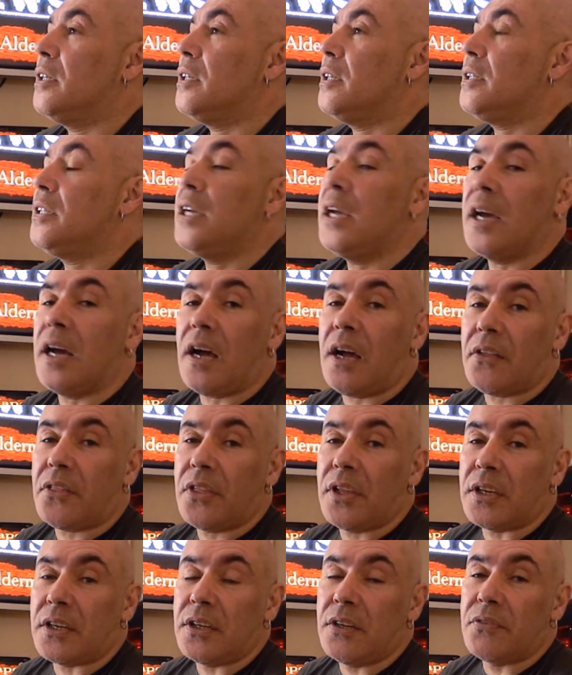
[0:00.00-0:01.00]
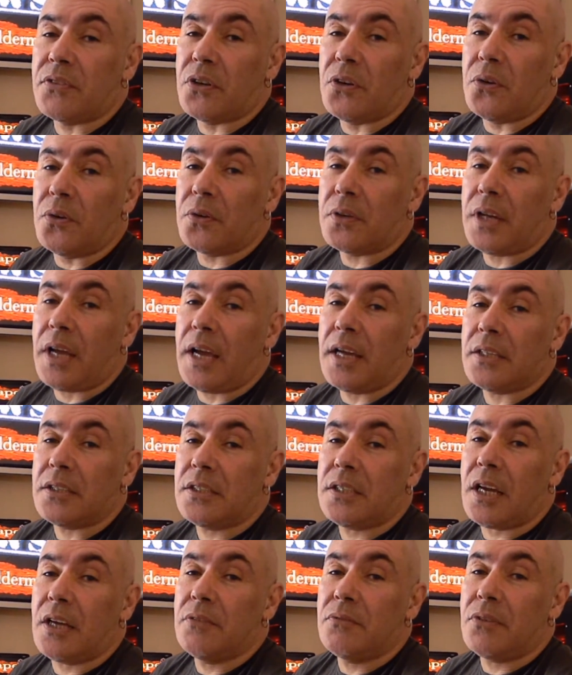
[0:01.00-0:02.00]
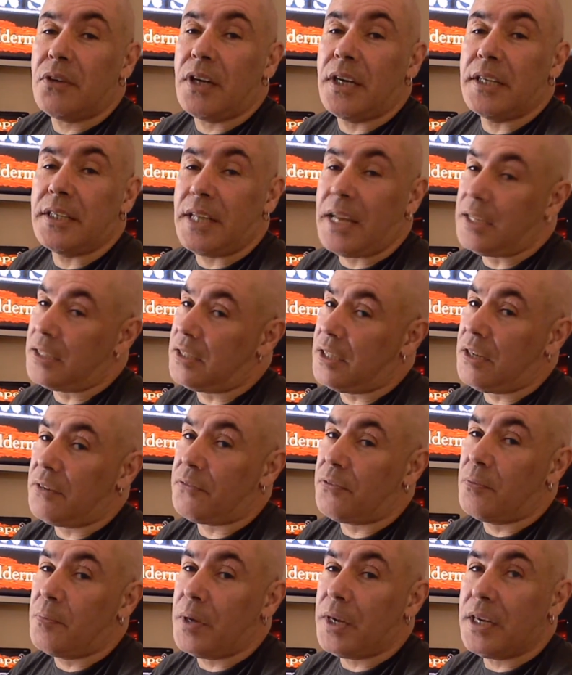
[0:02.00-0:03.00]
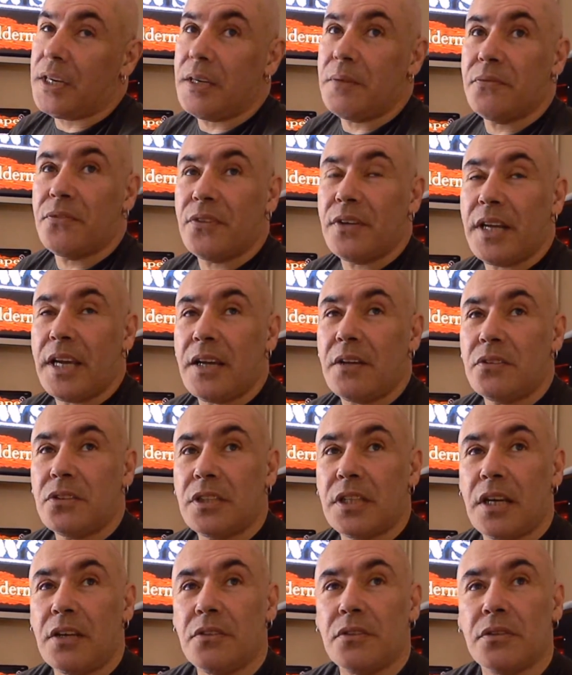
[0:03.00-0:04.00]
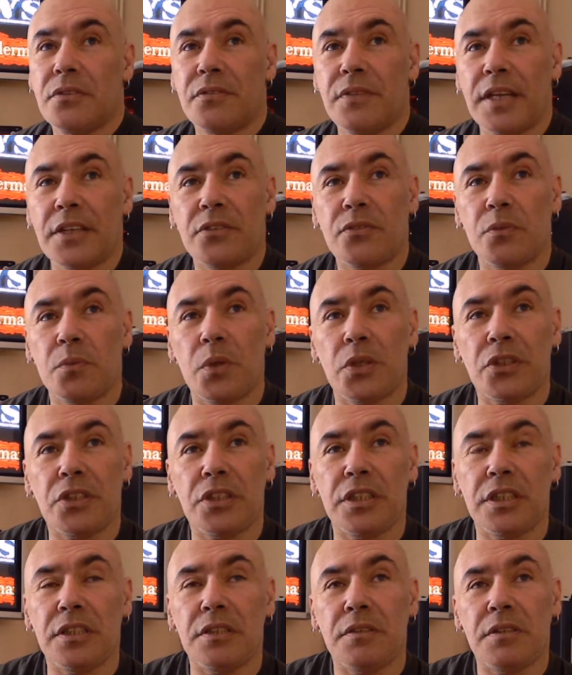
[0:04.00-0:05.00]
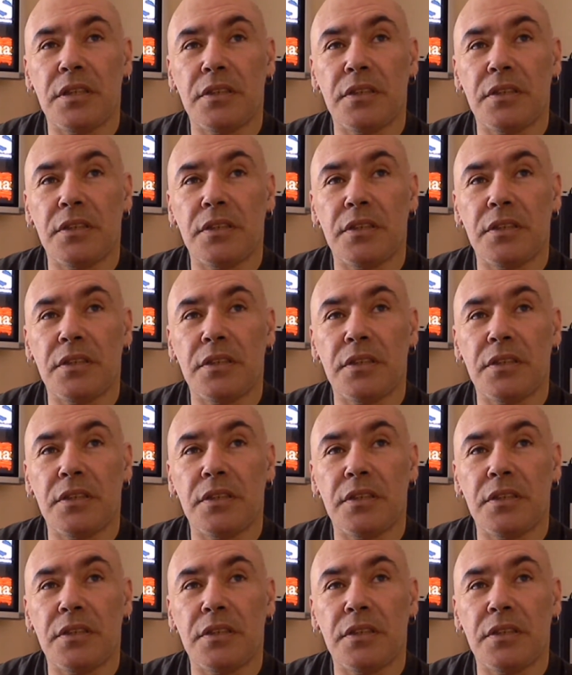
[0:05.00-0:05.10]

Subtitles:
Yeah, I think you've caught that. So right, that's it for me and him for now. So thanks for watching.